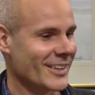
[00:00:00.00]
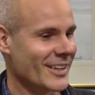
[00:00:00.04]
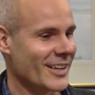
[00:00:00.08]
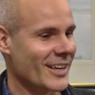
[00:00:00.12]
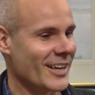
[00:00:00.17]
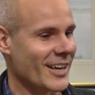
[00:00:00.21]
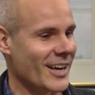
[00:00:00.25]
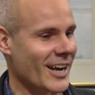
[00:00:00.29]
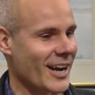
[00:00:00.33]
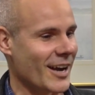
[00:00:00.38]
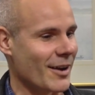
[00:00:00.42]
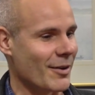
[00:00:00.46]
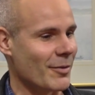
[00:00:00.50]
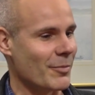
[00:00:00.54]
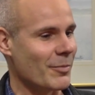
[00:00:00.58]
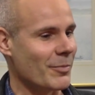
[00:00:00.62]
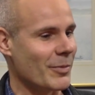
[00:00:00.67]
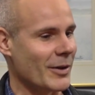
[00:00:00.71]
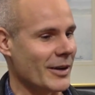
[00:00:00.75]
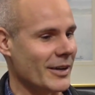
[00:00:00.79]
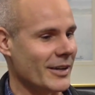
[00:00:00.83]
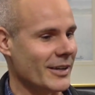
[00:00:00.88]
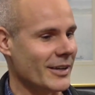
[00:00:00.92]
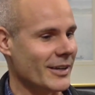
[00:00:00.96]

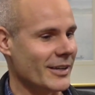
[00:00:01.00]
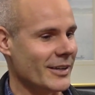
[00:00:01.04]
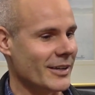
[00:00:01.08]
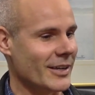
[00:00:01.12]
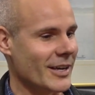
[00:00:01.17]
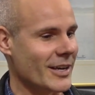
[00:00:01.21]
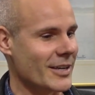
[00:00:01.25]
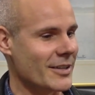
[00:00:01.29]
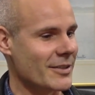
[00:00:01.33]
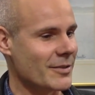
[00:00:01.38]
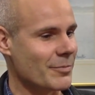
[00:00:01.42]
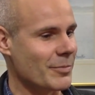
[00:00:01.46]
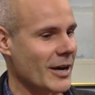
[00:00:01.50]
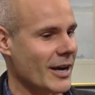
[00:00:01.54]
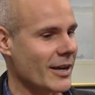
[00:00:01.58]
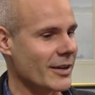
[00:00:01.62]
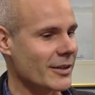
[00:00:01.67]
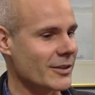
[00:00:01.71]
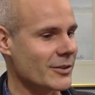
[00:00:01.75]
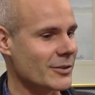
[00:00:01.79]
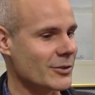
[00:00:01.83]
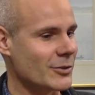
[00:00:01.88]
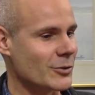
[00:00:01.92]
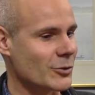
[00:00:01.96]
But Keith, a part
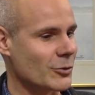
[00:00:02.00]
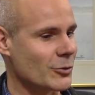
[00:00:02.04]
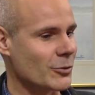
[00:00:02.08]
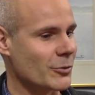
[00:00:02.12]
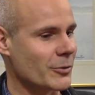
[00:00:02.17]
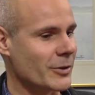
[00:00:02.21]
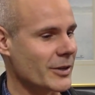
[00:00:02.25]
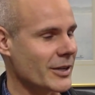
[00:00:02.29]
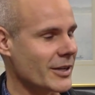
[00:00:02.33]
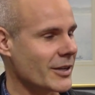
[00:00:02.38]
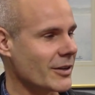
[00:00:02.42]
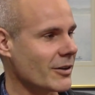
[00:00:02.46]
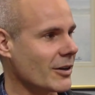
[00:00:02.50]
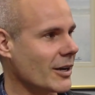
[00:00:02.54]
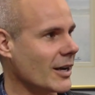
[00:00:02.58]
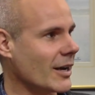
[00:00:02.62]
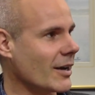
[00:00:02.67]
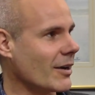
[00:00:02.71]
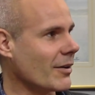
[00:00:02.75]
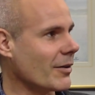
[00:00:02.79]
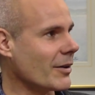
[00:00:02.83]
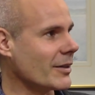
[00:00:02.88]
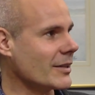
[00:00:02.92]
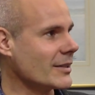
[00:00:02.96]
of the story
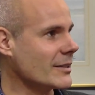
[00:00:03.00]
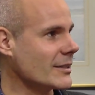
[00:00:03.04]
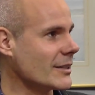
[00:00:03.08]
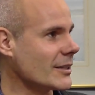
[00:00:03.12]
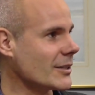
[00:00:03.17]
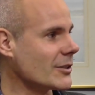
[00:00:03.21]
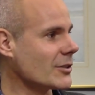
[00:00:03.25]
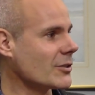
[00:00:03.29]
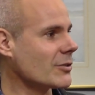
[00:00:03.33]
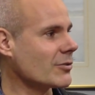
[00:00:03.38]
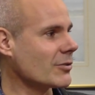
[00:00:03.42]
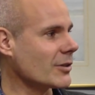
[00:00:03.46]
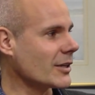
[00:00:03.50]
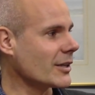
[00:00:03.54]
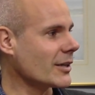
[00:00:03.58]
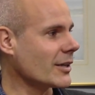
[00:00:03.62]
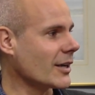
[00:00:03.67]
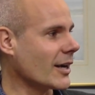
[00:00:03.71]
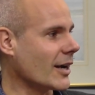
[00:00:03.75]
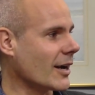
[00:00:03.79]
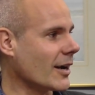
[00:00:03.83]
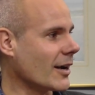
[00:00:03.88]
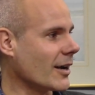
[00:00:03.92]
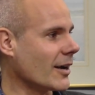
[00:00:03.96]
and this history,
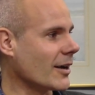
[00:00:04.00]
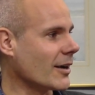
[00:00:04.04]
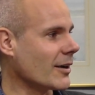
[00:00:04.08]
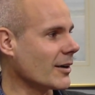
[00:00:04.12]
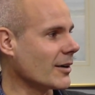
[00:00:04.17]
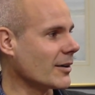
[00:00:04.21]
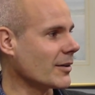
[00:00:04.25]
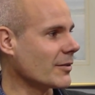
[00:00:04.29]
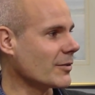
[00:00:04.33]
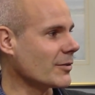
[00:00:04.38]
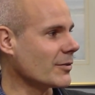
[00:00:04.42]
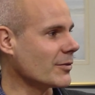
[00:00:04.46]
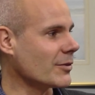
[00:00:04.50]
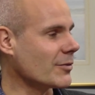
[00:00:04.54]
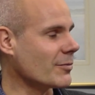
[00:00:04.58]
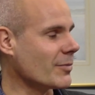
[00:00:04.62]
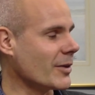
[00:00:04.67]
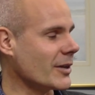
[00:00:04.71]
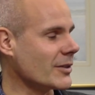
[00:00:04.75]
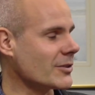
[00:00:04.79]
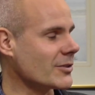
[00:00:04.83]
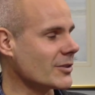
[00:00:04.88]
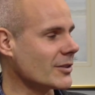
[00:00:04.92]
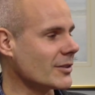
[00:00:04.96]
you've
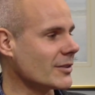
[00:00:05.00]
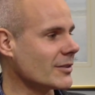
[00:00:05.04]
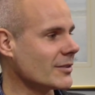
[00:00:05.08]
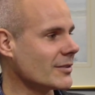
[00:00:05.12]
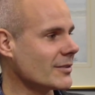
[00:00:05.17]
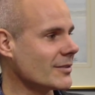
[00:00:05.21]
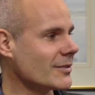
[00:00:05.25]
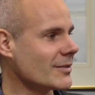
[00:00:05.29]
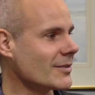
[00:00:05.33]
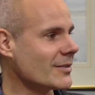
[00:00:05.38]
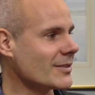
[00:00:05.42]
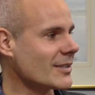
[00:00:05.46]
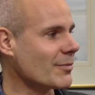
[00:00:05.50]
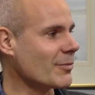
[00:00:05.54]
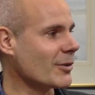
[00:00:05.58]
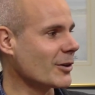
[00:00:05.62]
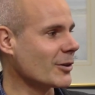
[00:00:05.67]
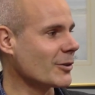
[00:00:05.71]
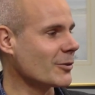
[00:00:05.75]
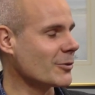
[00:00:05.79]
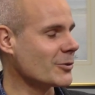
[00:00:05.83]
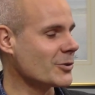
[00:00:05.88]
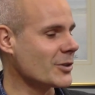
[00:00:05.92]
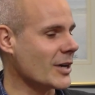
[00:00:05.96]
mentioned someone
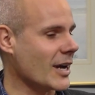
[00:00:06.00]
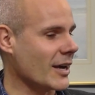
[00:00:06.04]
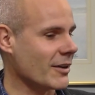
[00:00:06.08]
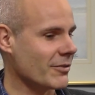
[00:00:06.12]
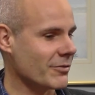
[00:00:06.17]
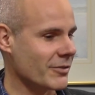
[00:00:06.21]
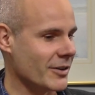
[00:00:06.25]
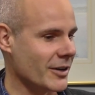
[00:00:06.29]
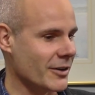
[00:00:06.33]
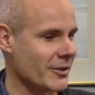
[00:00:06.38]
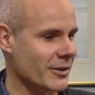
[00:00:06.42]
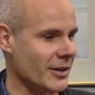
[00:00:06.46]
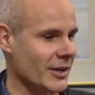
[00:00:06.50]
called Jack Ferry.